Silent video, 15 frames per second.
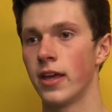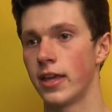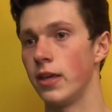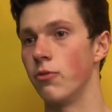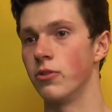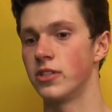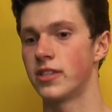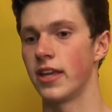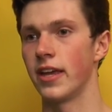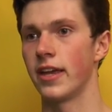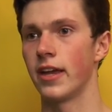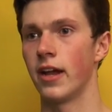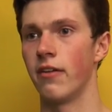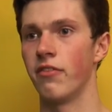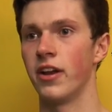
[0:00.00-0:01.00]
he was
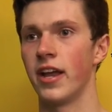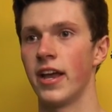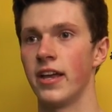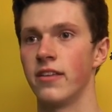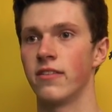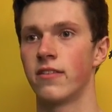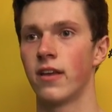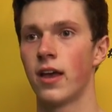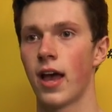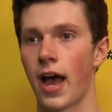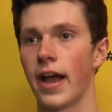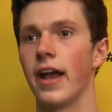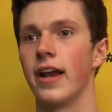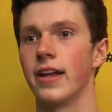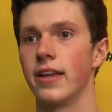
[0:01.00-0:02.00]
thinking of it as,
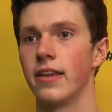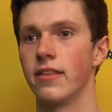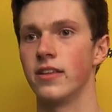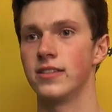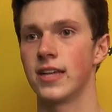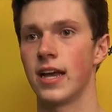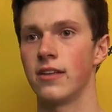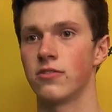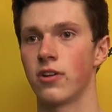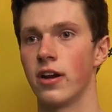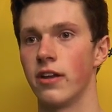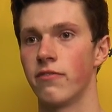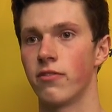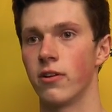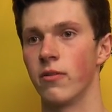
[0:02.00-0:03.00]
I got to get these guys
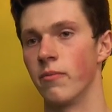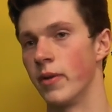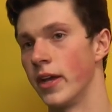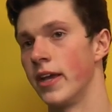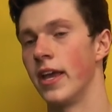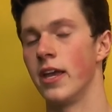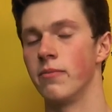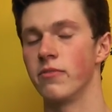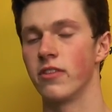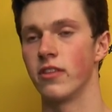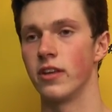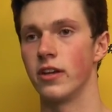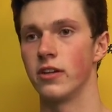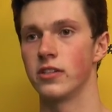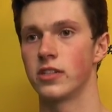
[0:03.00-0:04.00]
ready for big games in the
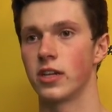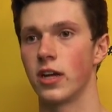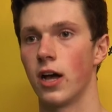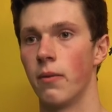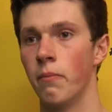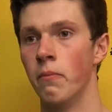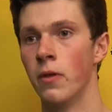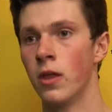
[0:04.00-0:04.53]
years to come.